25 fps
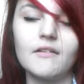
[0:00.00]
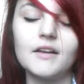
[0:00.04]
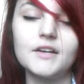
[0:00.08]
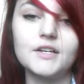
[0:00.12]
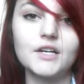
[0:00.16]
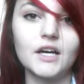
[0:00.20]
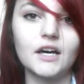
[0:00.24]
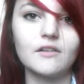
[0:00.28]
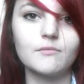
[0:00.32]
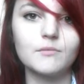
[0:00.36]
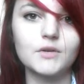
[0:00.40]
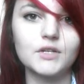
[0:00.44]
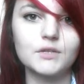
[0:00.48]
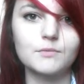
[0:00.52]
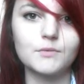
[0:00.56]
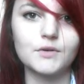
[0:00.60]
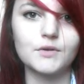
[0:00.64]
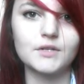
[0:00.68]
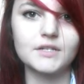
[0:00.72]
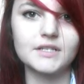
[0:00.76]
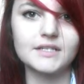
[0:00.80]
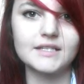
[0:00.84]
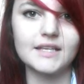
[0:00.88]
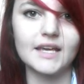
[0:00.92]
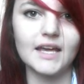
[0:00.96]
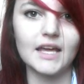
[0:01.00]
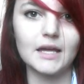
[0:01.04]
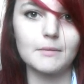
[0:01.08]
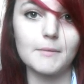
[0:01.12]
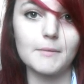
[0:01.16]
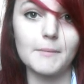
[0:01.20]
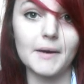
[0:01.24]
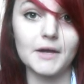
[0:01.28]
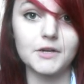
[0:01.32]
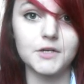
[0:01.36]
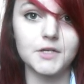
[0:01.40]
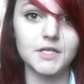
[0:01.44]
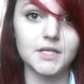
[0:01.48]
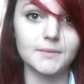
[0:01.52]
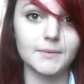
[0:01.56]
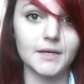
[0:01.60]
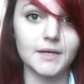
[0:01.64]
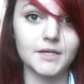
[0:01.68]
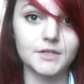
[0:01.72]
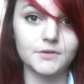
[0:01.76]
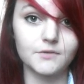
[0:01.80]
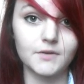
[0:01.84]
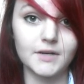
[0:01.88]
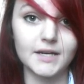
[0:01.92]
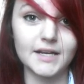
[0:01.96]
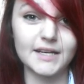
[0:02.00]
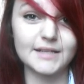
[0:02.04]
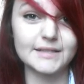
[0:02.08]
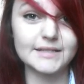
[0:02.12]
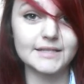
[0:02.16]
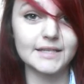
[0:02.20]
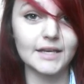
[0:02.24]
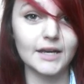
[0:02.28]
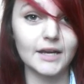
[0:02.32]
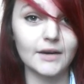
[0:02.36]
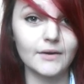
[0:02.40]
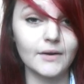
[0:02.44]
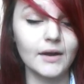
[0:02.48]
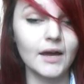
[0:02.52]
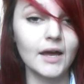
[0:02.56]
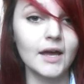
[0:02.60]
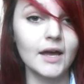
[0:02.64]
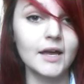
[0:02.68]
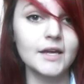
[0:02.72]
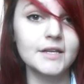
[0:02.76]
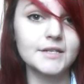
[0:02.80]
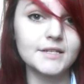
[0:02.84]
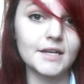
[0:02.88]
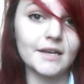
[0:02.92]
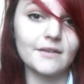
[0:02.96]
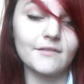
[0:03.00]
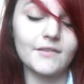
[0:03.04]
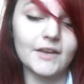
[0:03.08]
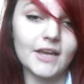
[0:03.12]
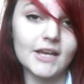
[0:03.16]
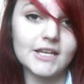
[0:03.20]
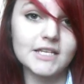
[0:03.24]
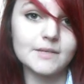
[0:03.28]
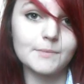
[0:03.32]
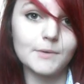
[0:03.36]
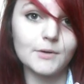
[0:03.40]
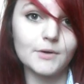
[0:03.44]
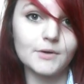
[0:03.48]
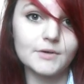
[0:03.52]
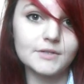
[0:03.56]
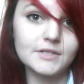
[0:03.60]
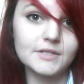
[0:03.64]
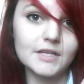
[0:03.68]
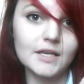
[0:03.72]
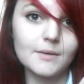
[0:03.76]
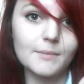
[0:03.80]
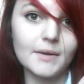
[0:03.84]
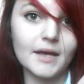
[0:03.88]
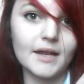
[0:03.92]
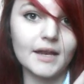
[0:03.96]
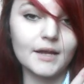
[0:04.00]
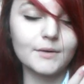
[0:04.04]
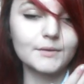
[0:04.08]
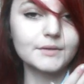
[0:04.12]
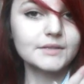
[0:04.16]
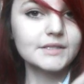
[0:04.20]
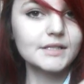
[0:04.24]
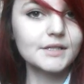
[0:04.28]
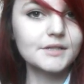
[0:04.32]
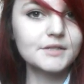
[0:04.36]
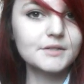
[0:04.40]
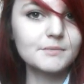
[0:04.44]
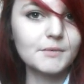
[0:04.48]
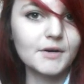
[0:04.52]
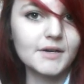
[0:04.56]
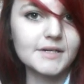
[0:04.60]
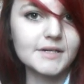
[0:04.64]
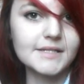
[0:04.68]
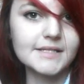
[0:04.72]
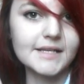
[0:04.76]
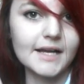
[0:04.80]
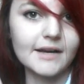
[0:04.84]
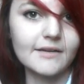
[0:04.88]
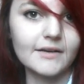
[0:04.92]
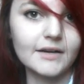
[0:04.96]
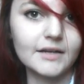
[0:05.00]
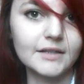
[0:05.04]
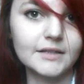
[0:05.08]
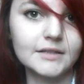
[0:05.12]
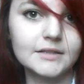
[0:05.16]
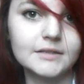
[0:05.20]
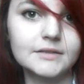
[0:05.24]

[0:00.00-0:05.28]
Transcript: really don't have much more to say and my battery's about to run out so don't forget to be awesome and I will see you tomorrow Sarah.